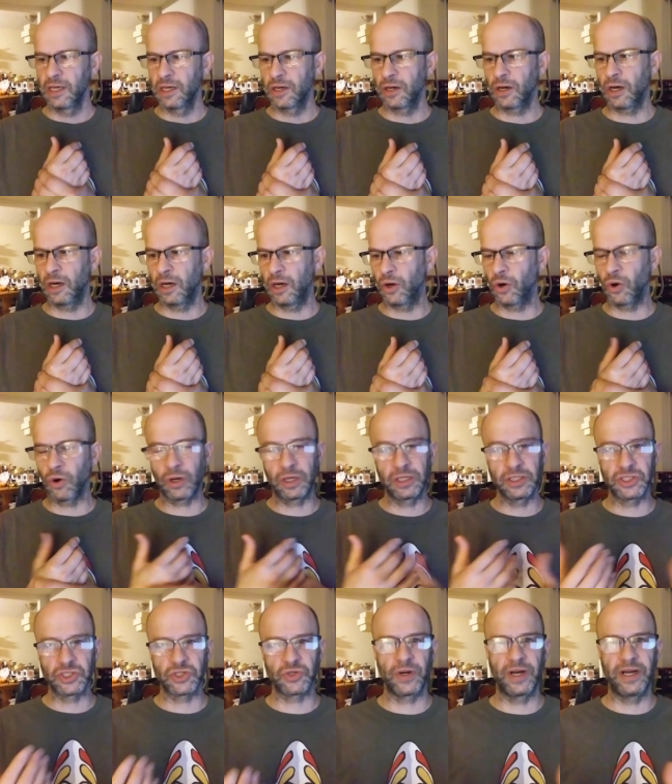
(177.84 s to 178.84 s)
uh,
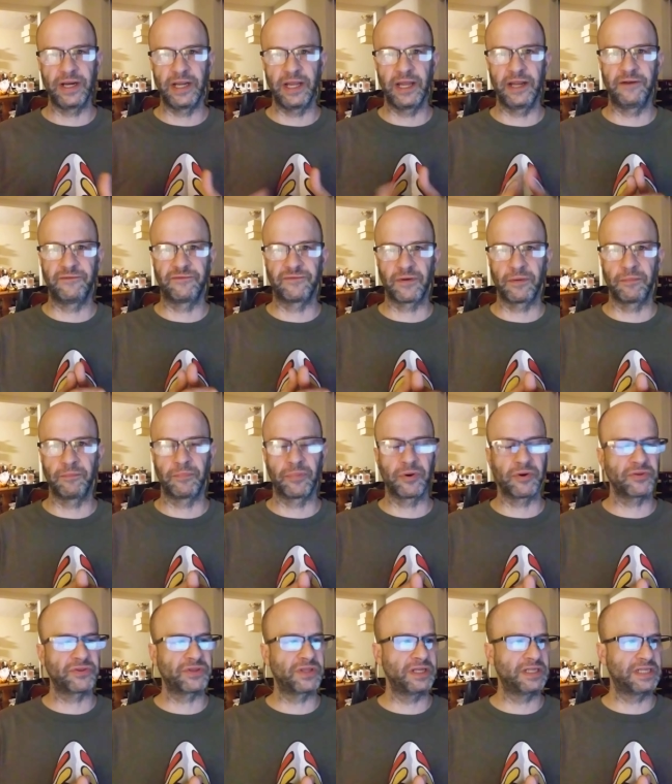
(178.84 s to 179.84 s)
orchestrated from
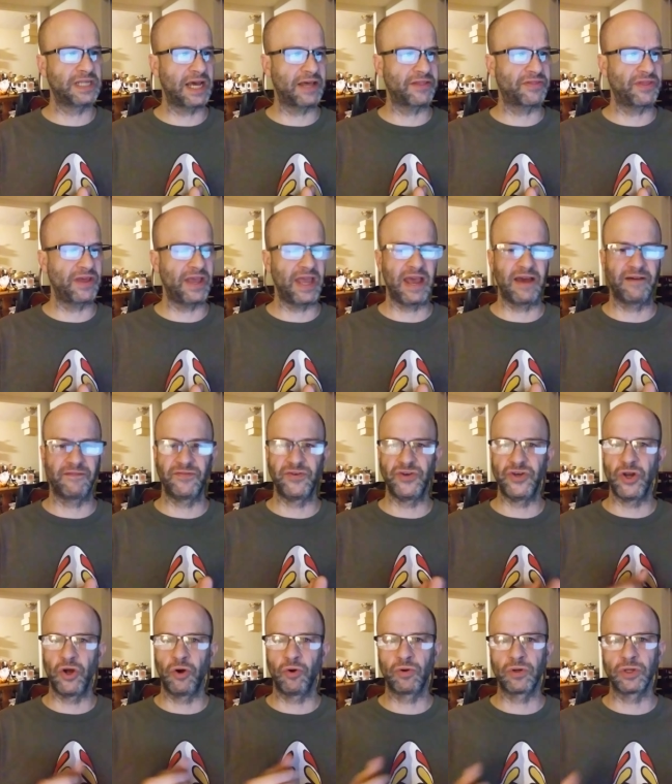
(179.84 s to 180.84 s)
birth to death. They have
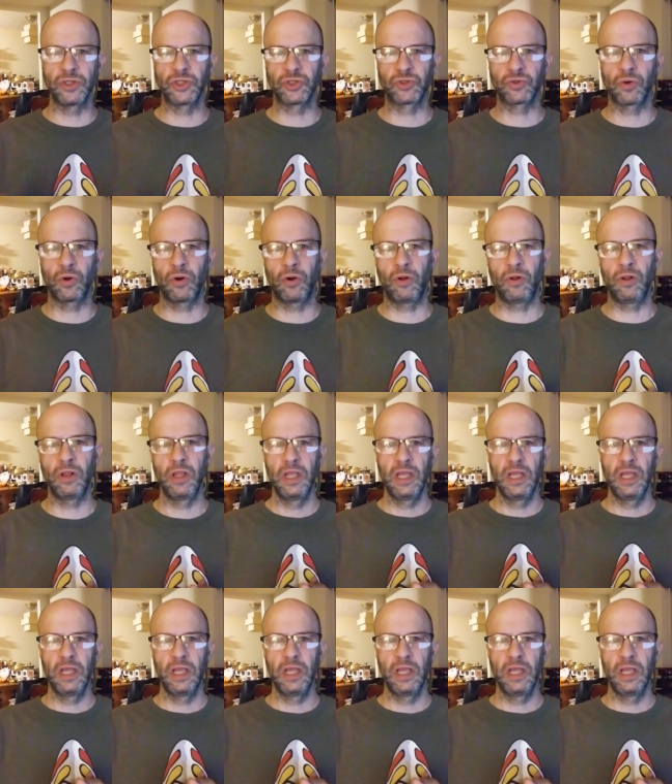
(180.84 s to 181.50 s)
no control.